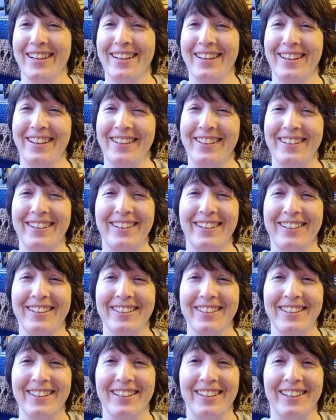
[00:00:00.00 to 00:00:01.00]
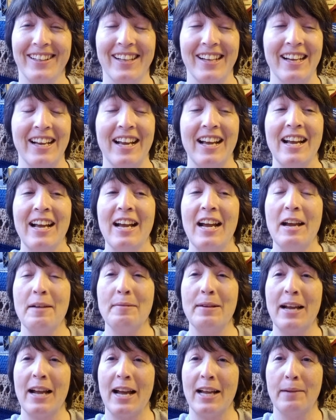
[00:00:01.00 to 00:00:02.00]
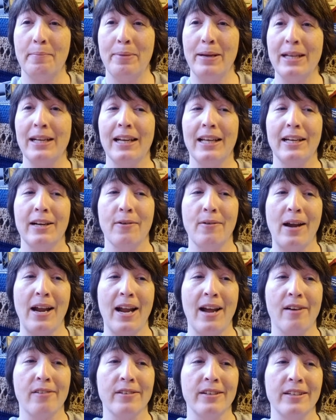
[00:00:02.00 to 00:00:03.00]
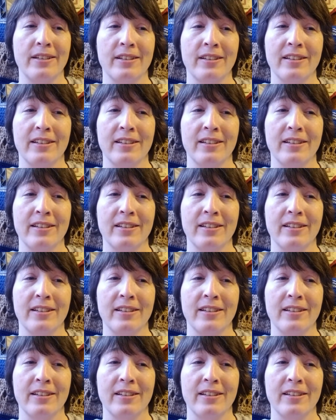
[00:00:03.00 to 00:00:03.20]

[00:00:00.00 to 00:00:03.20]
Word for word: anymore. I've been kind of piddling around.